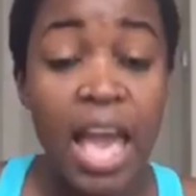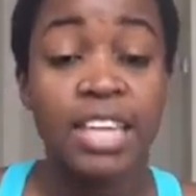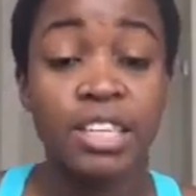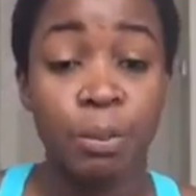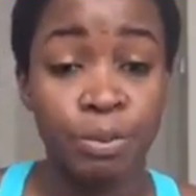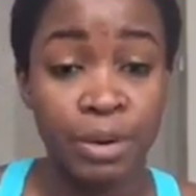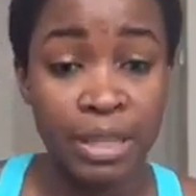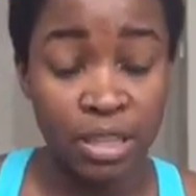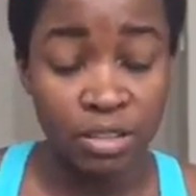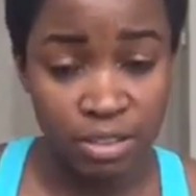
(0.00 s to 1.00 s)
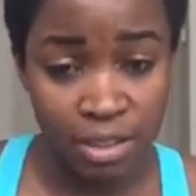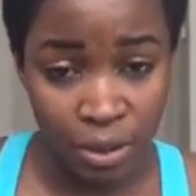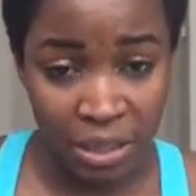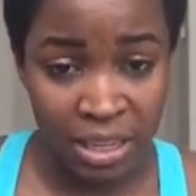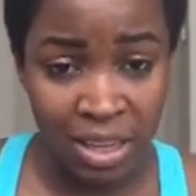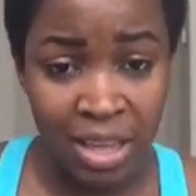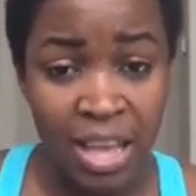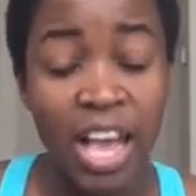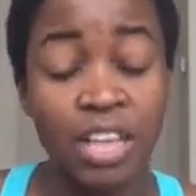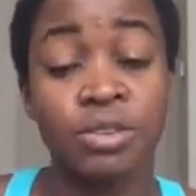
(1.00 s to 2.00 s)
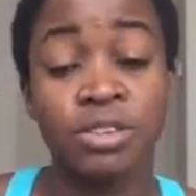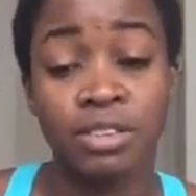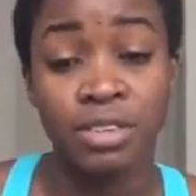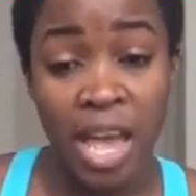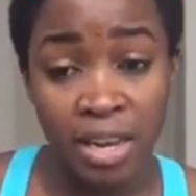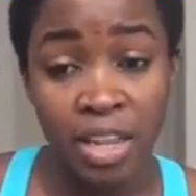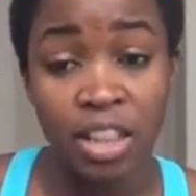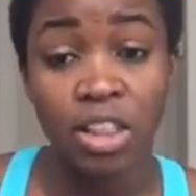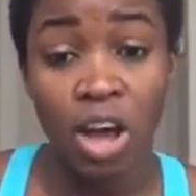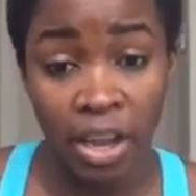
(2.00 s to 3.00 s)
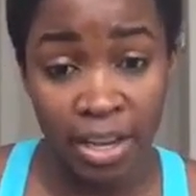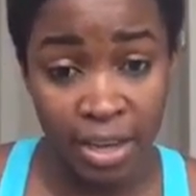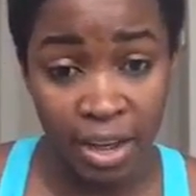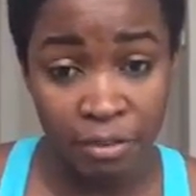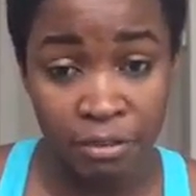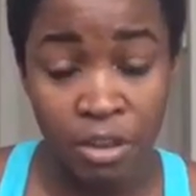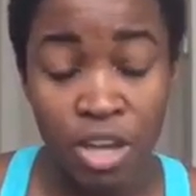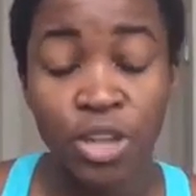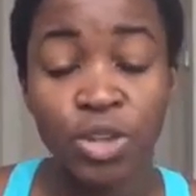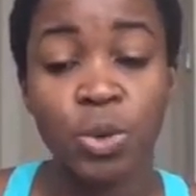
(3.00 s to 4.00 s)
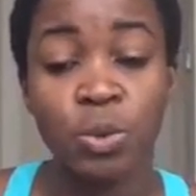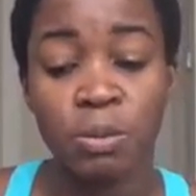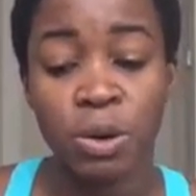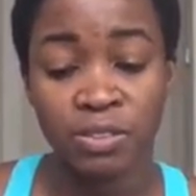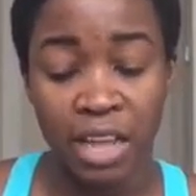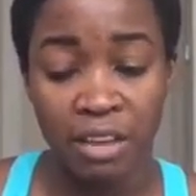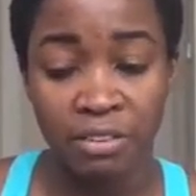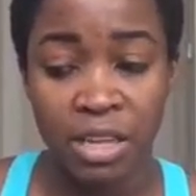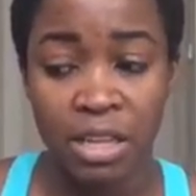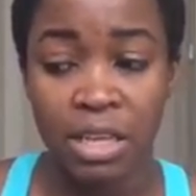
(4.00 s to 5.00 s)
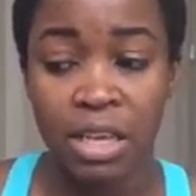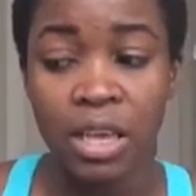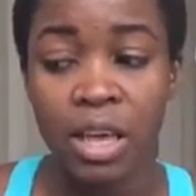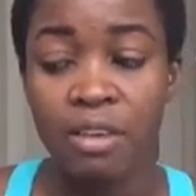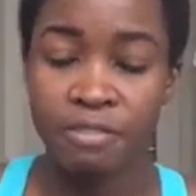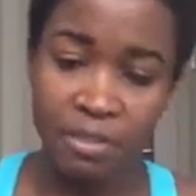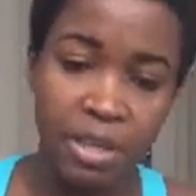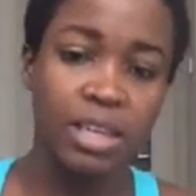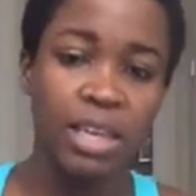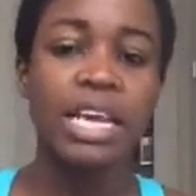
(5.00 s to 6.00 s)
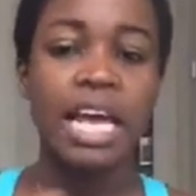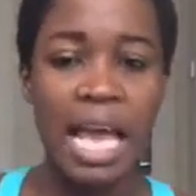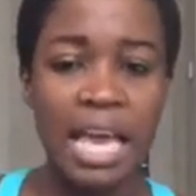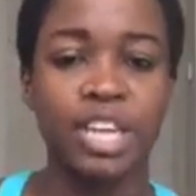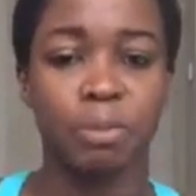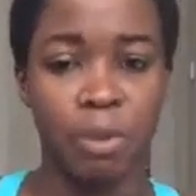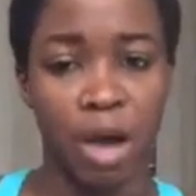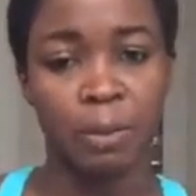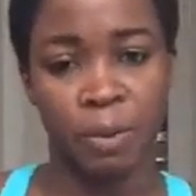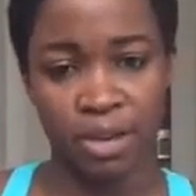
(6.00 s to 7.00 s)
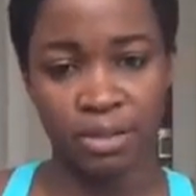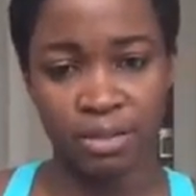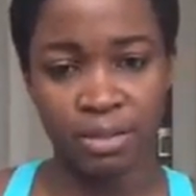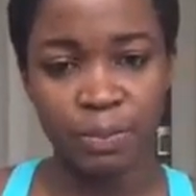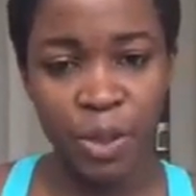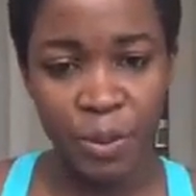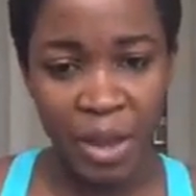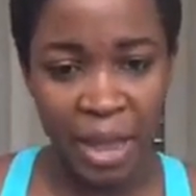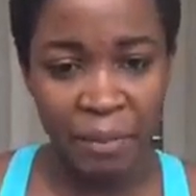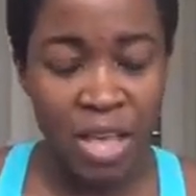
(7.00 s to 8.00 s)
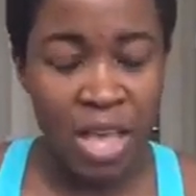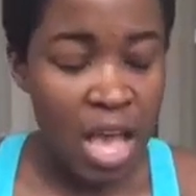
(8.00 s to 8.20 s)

and you're breathing slowly, and you stay in it long enough, you will most definitely feel it in your body parts. Okay?